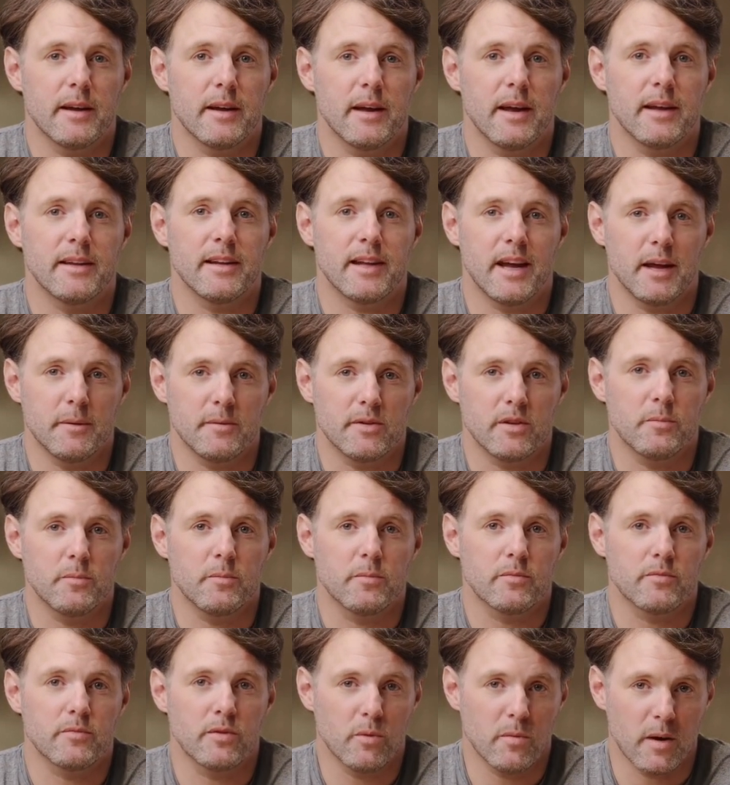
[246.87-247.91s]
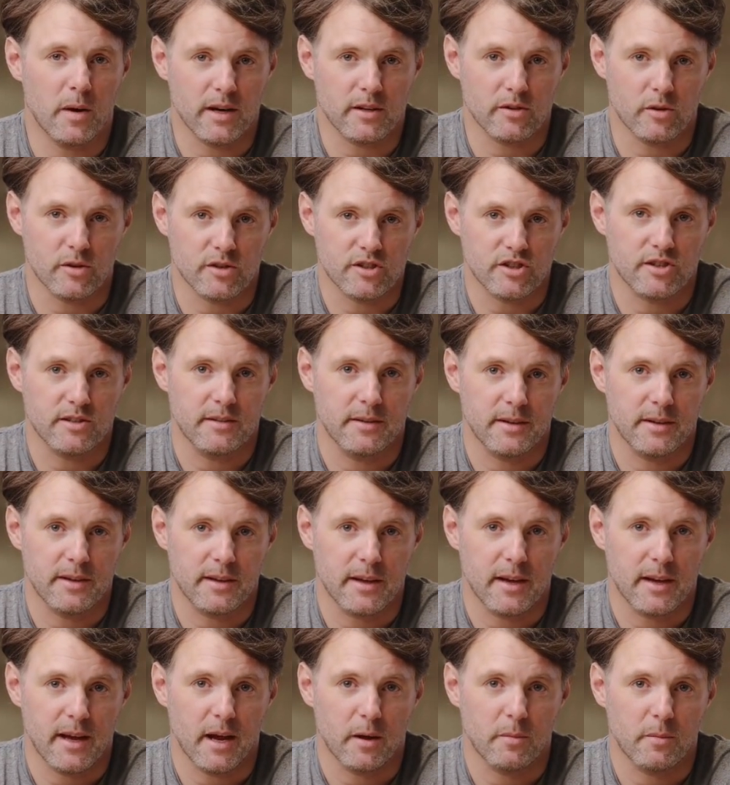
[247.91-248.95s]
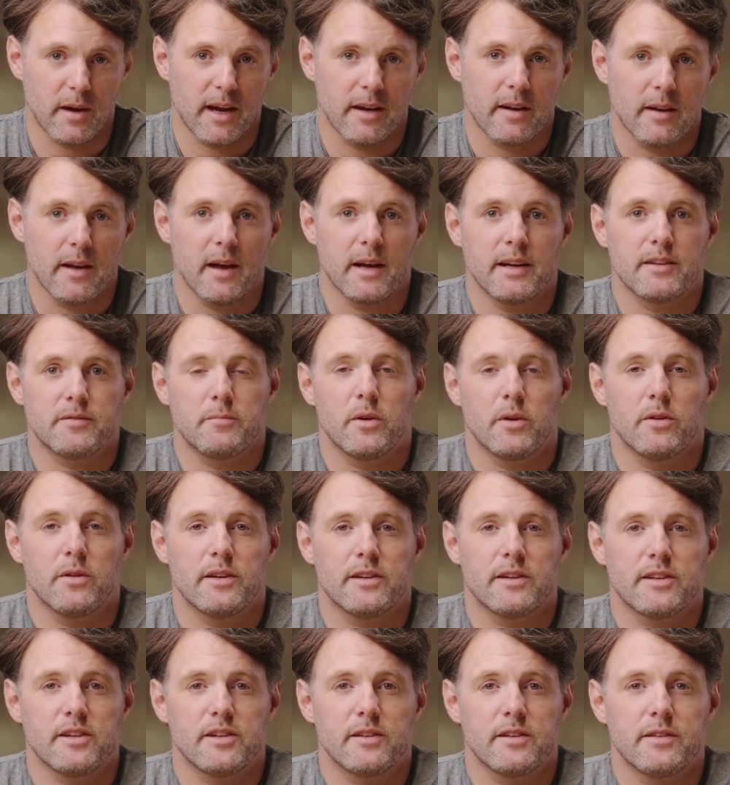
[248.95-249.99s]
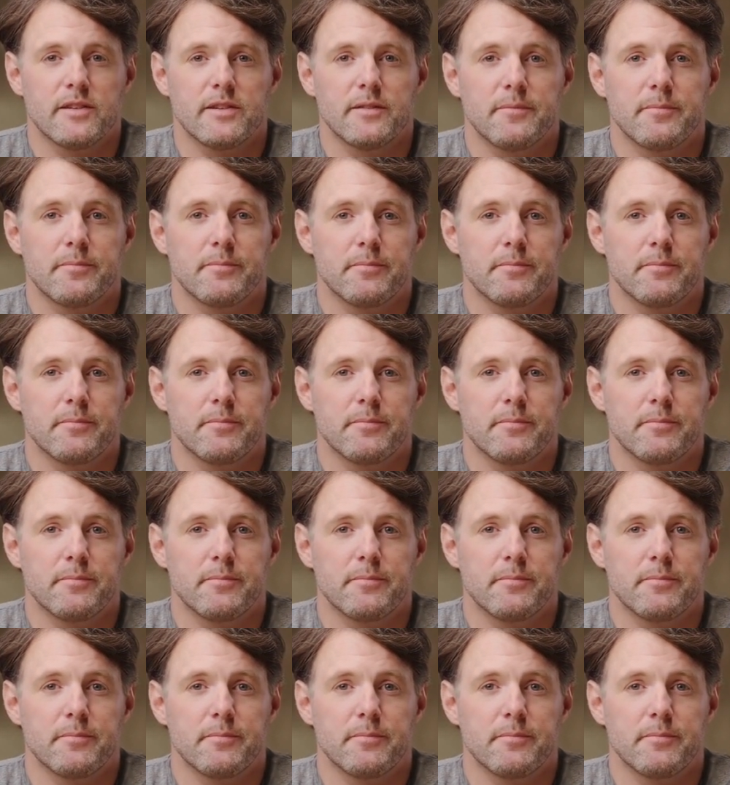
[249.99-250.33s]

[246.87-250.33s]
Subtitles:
and Captum for PyTorch help analyze model decisions.